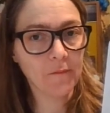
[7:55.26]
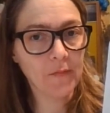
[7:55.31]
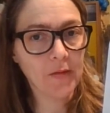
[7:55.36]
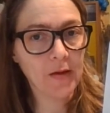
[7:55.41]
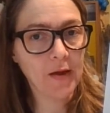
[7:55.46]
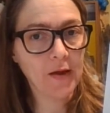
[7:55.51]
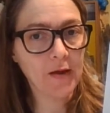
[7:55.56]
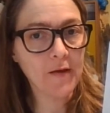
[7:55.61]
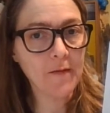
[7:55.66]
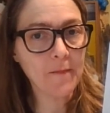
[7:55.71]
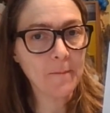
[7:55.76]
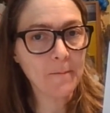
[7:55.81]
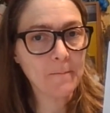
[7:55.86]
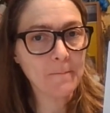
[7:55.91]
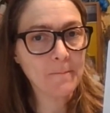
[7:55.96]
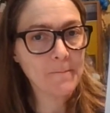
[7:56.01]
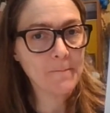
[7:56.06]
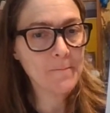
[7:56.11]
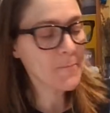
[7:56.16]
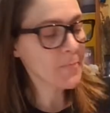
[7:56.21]
Okay,
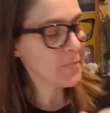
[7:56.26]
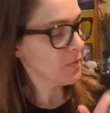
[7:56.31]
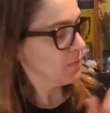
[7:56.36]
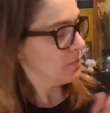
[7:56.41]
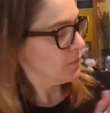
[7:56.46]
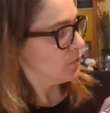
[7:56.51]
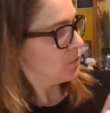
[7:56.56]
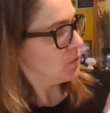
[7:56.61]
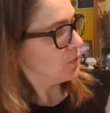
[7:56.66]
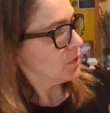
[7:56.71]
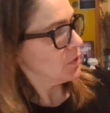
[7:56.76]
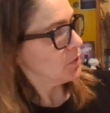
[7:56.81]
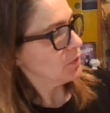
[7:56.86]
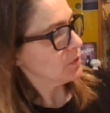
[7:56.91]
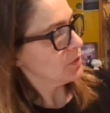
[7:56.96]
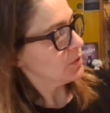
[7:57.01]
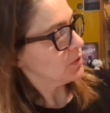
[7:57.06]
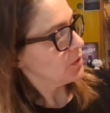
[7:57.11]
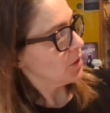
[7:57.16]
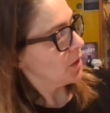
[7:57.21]
so you
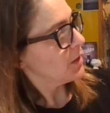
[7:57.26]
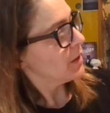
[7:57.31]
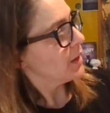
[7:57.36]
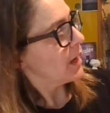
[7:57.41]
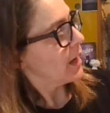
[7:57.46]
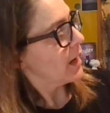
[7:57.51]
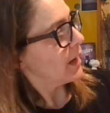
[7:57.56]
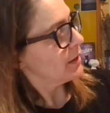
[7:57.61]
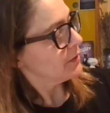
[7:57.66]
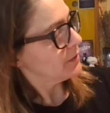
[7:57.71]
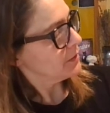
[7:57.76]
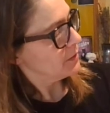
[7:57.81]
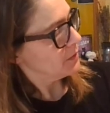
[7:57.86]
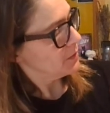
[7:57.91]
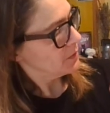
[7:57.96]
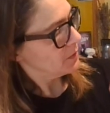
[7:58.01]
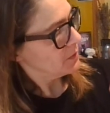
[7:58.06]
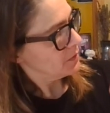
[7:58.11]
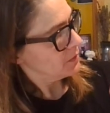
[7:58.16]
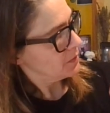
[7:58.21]
would start at
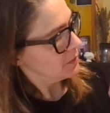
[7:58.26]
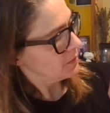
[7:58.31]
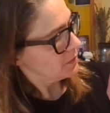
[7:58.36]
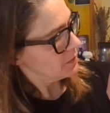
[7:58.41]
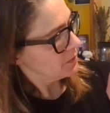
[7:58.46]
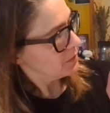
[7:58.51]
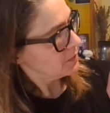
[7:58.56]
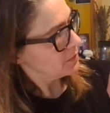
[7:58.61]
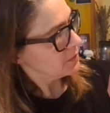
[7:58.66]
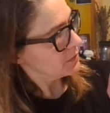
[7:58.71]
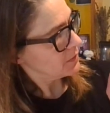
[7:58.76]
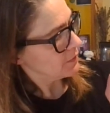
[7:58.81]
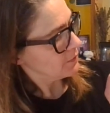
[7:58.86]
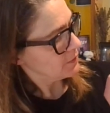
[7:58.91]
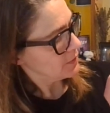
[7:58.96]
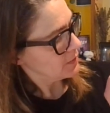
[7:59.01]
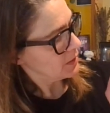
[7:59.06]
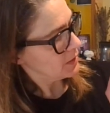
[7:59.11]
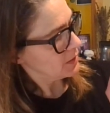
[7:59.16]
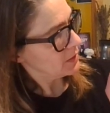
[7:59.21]

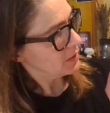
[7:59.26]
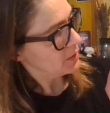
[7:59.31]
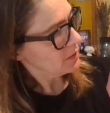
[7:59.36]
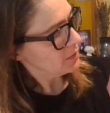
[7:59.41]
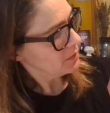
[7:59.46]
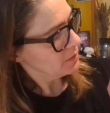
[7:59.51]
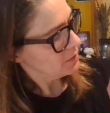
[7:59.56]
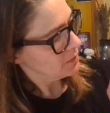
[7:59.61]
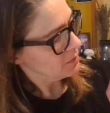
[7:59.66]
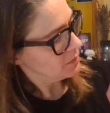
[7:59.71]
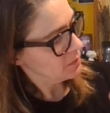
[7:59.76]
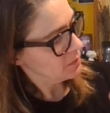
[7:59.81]
17,